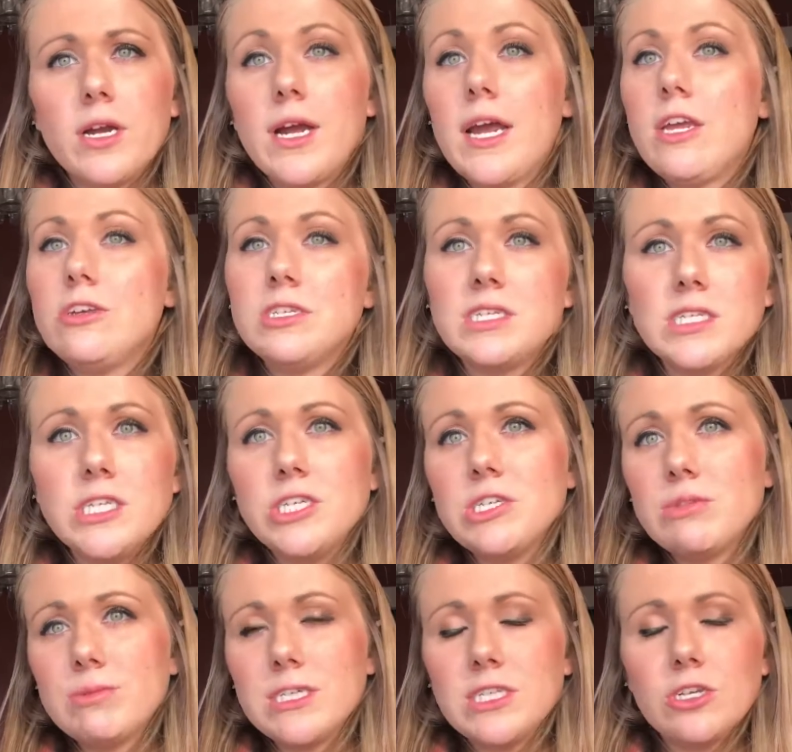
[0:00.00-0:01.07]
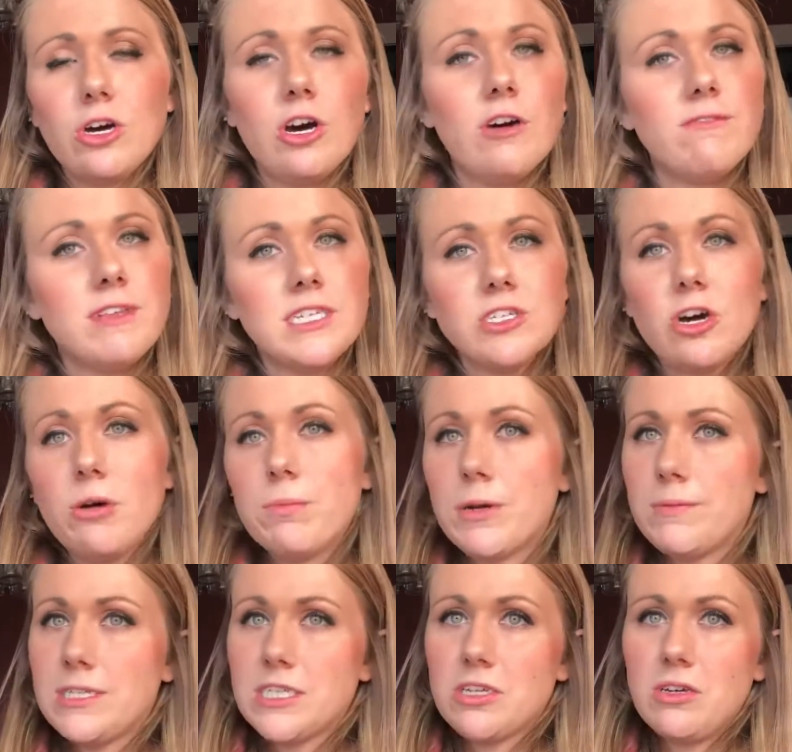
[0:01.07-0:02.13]
I used to use Resolve. This
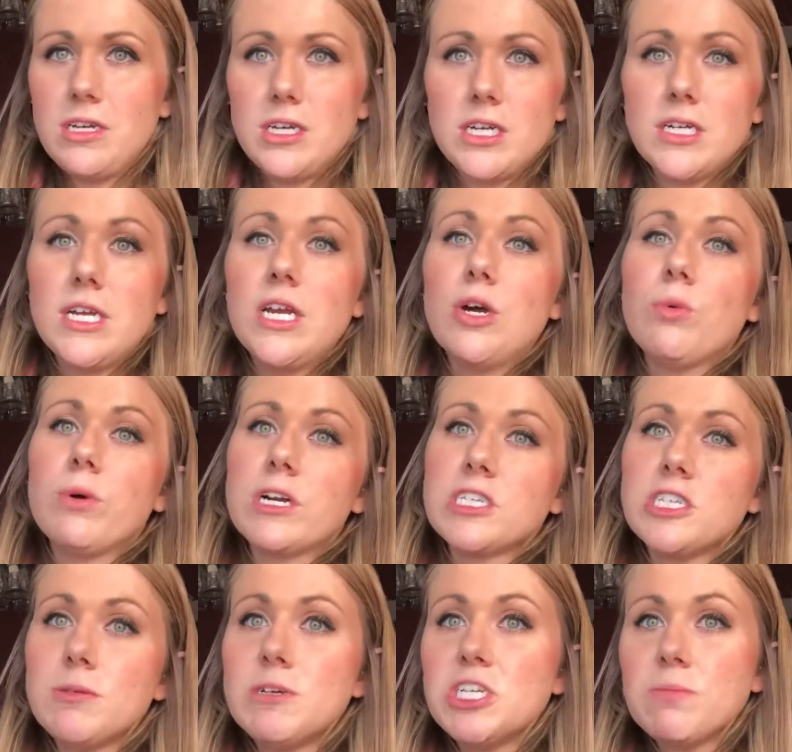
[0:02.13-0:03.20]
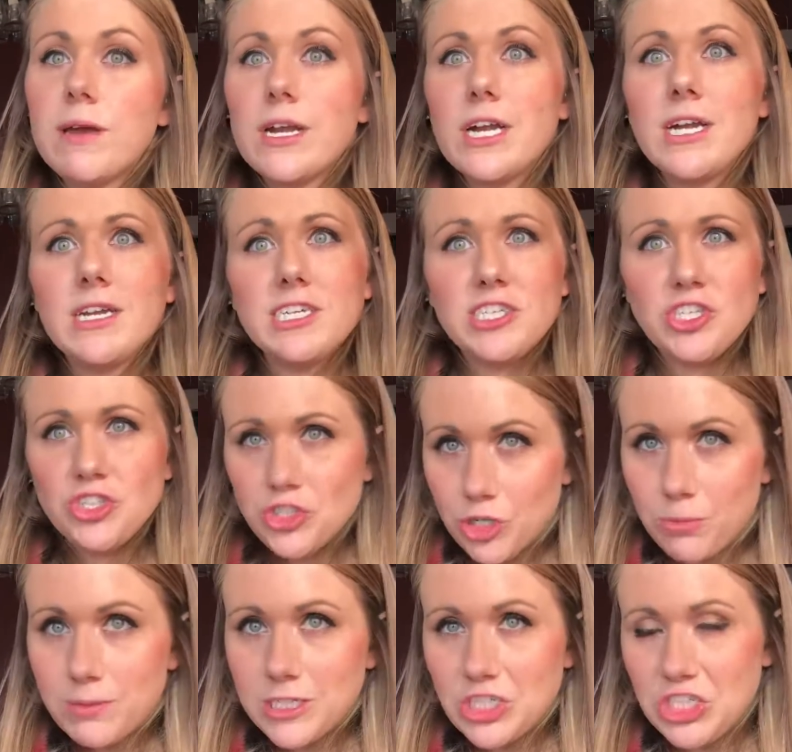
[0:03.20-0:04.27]
all-purpose cleaner works so much better and is so
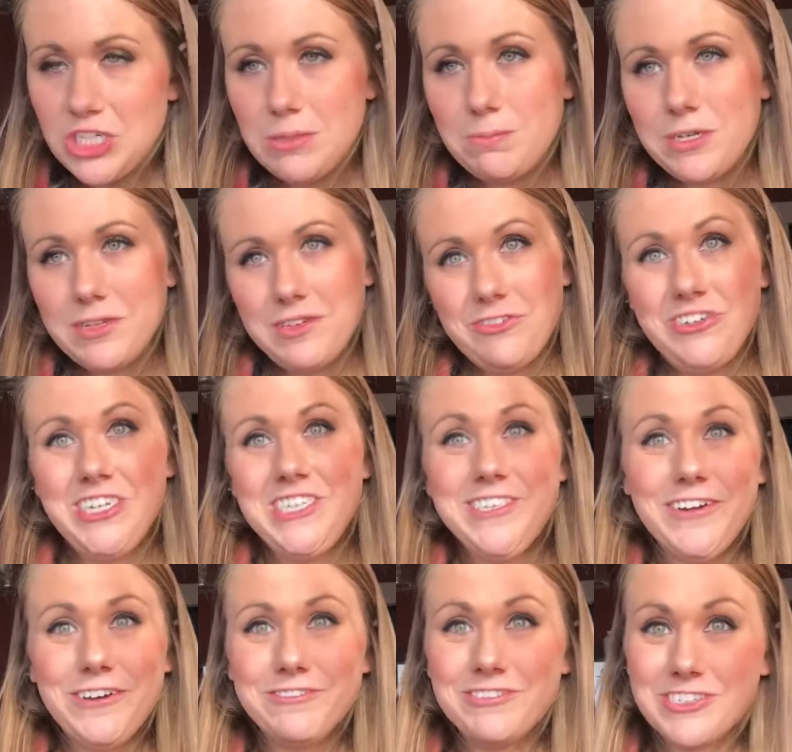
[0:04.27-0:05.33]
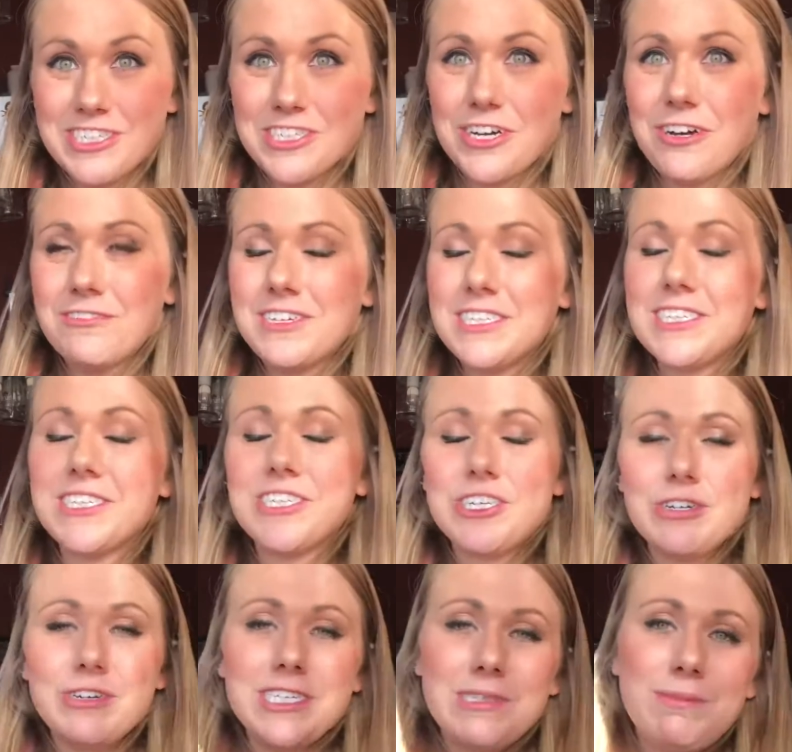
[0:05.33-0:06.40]
much cheaper than Resolve. Resolve is
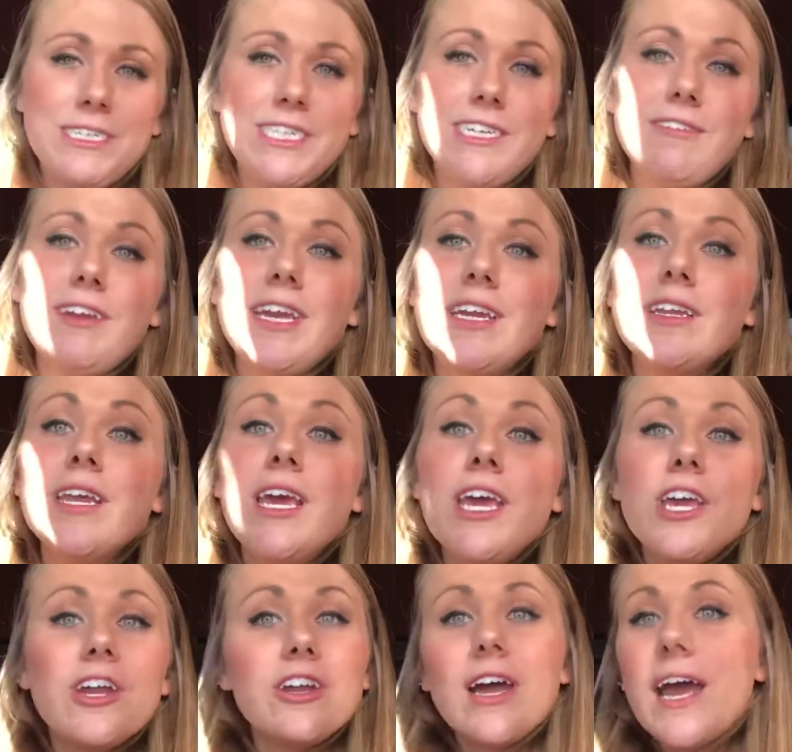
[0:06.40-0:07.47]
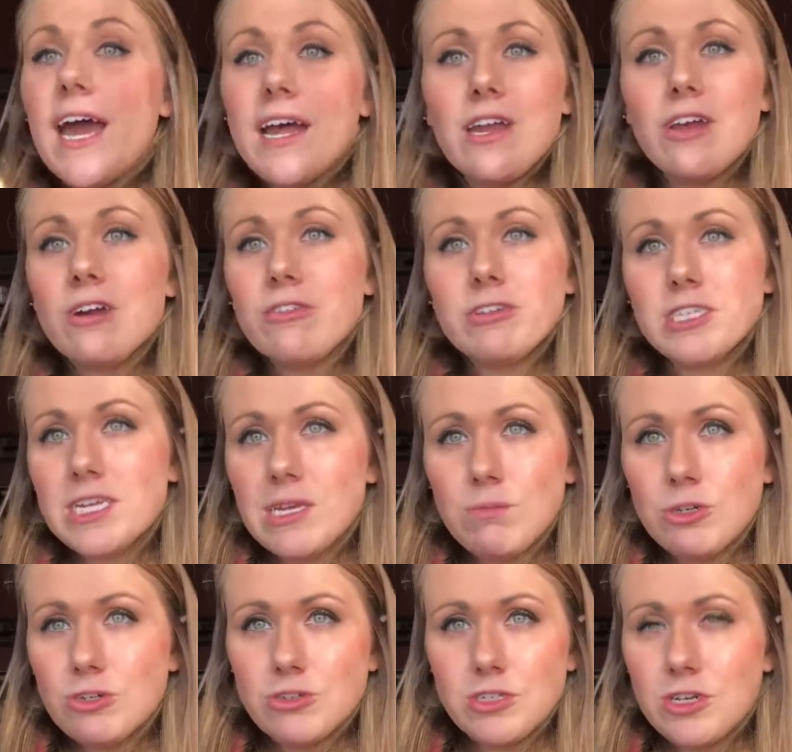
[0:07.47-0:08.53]
so expensive, and you're not adding all those
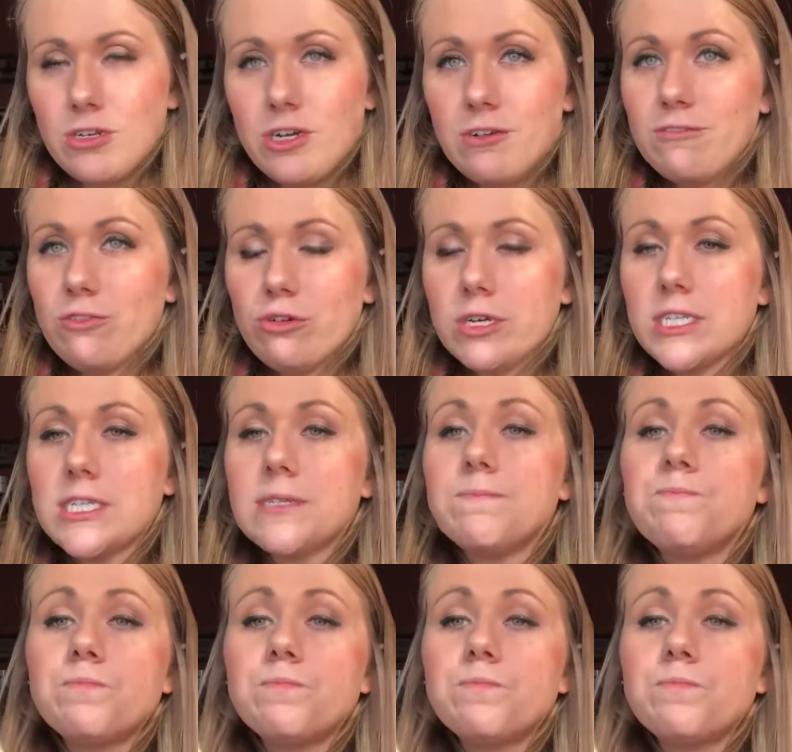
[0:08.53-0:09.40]
chemicals on your floors.